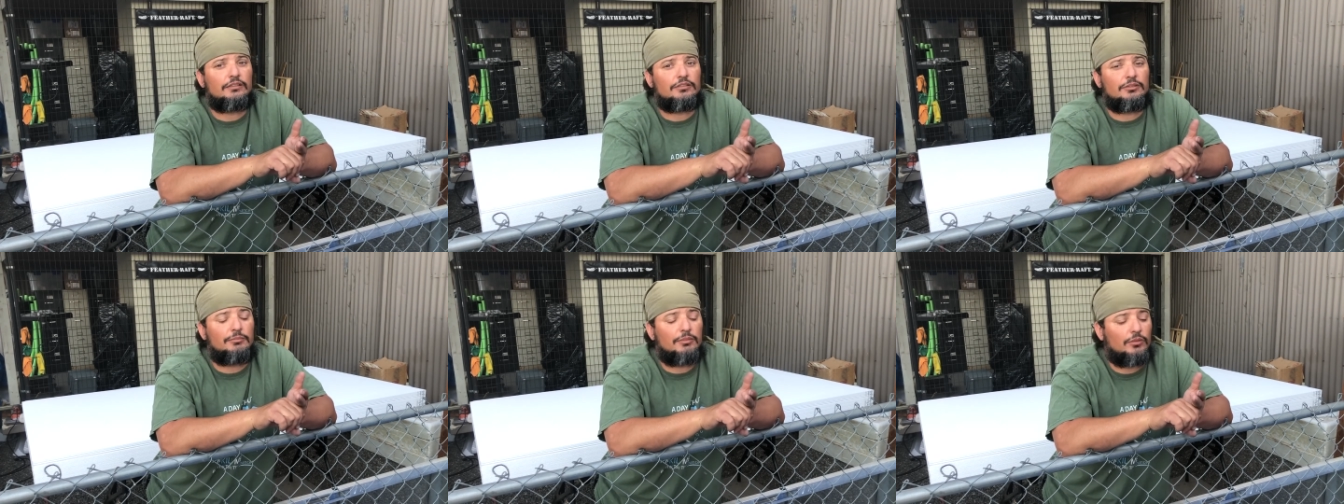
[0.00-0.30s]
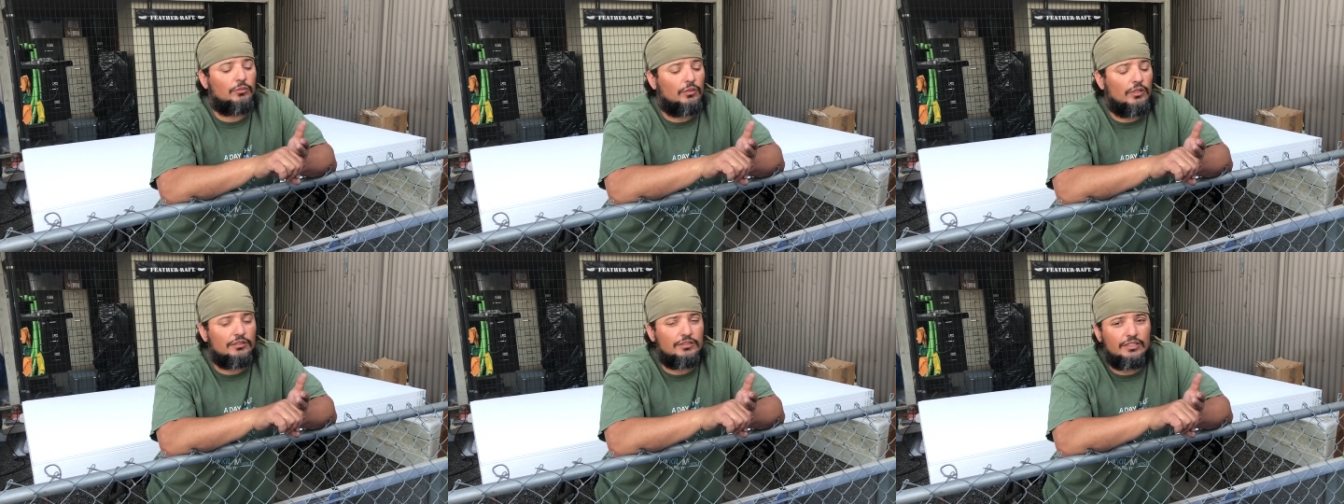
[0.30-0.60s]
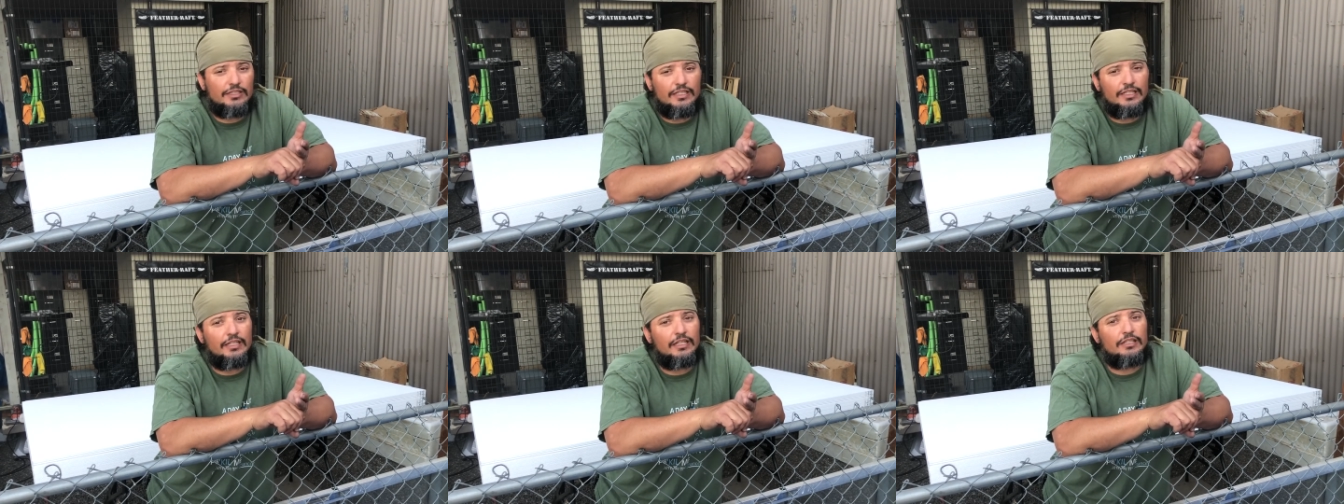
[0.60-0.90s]
Somebody wants it.
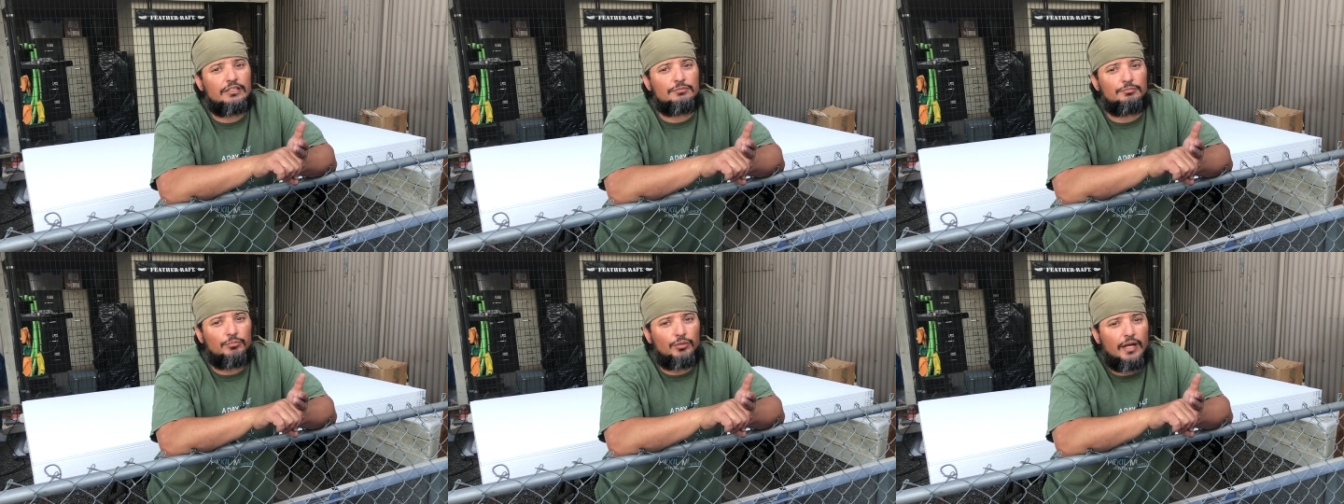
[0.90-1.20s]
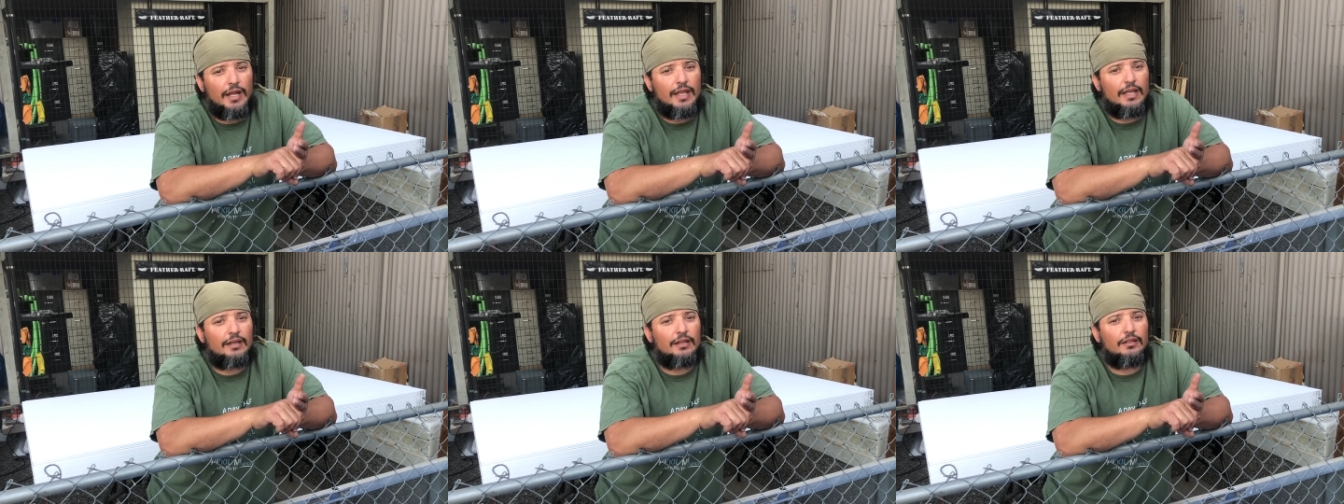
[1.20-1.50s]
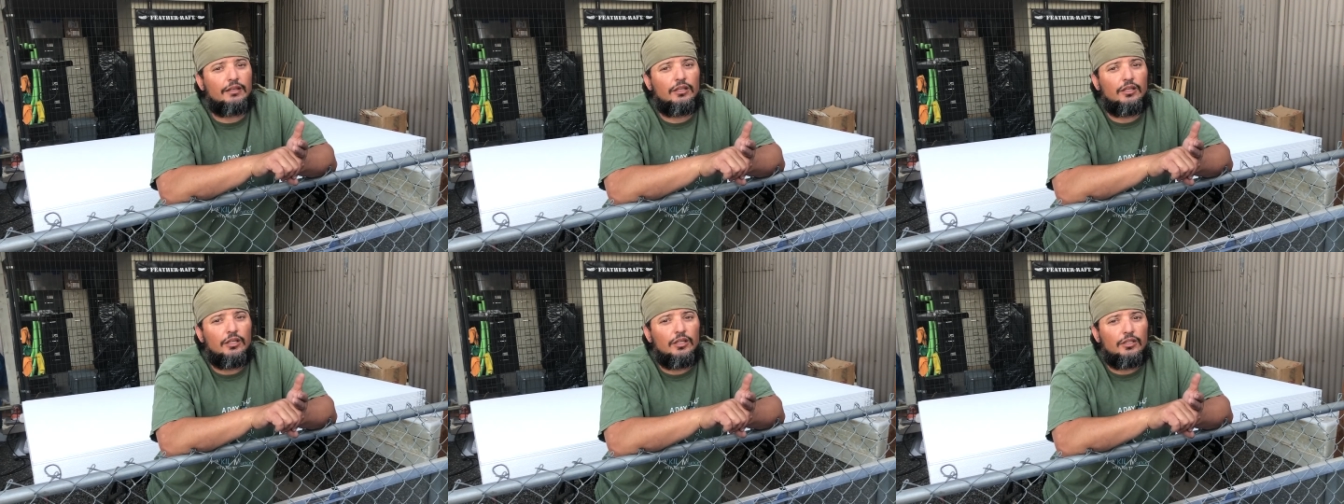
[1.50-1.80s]
It is brand
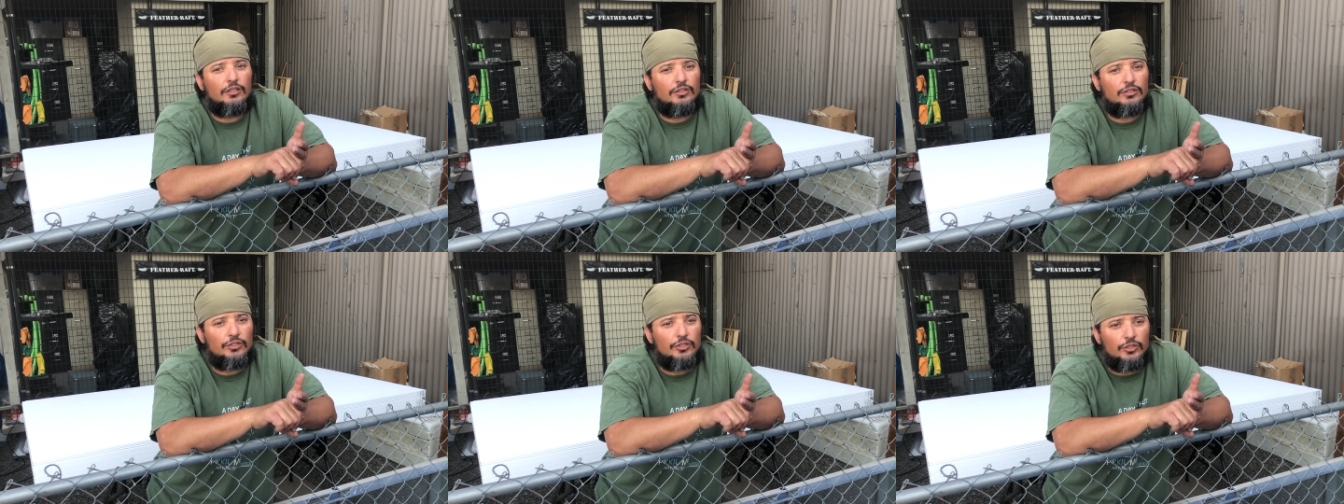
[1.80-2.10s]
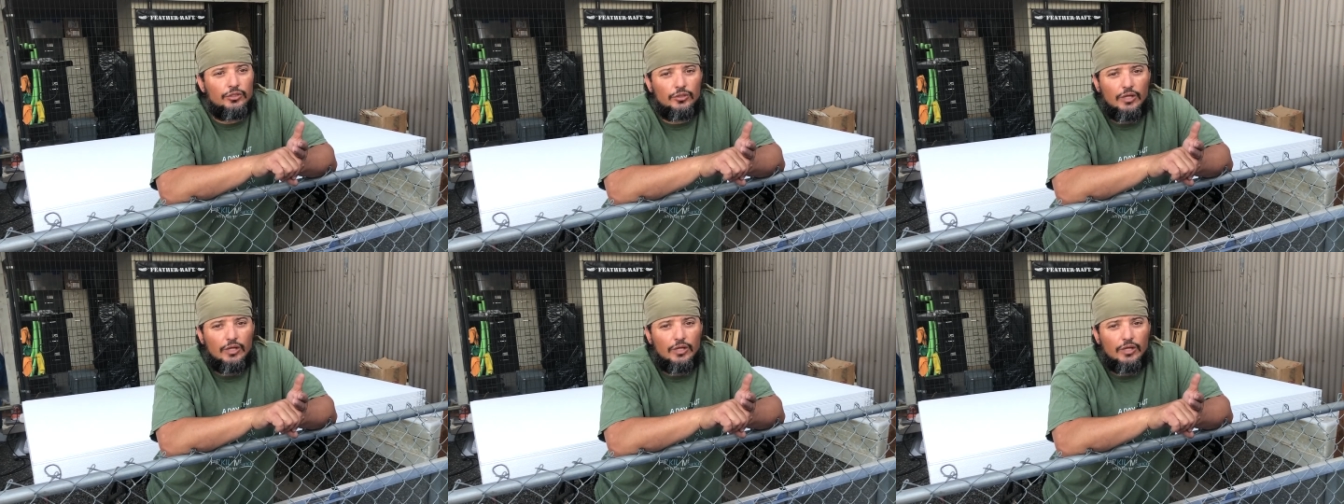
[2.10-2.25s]
new.